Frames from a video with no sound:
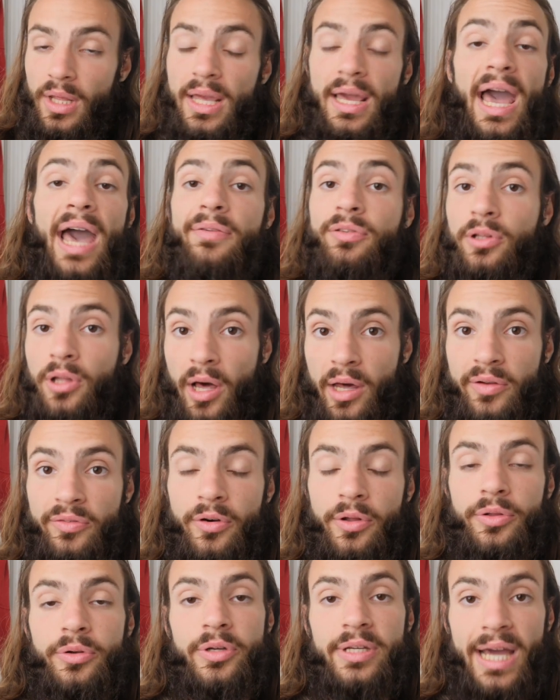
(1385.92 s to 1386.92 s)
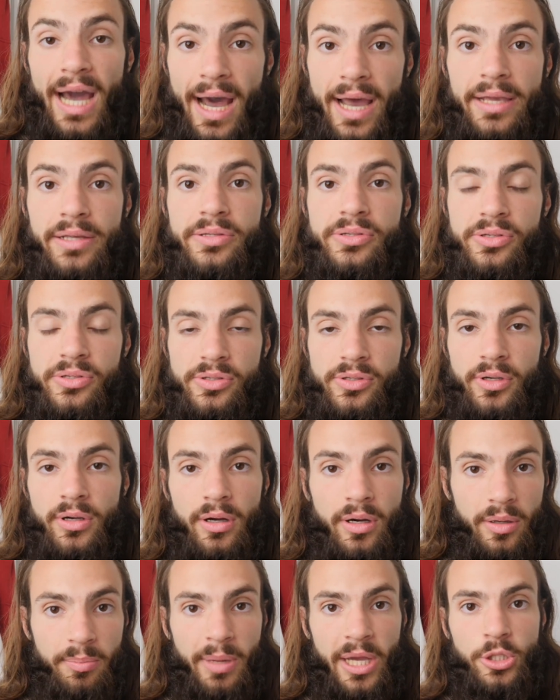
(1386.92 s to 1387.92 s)
I have a lot of other guides
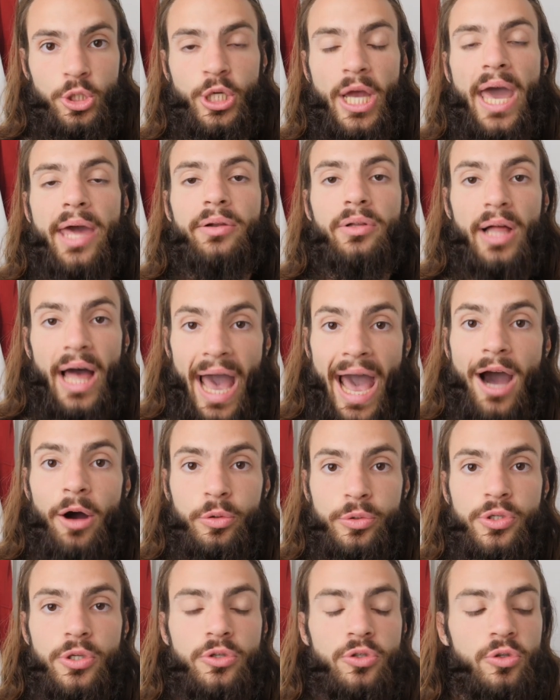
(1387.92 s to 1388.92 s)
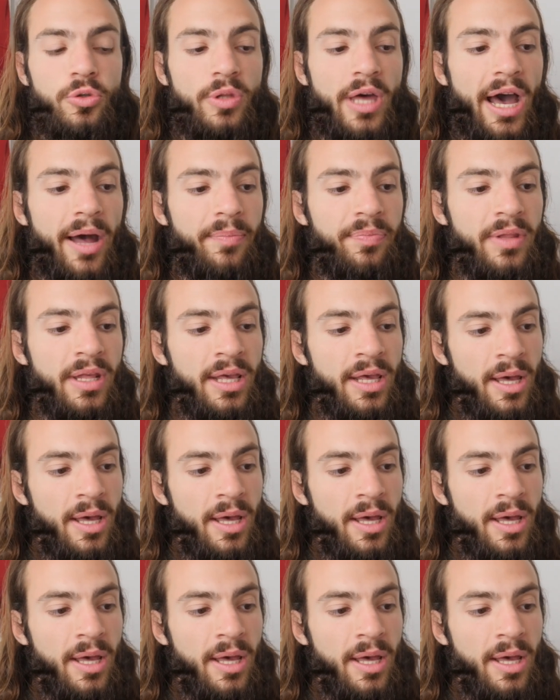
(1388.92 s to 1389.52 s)
on my channel how to do that.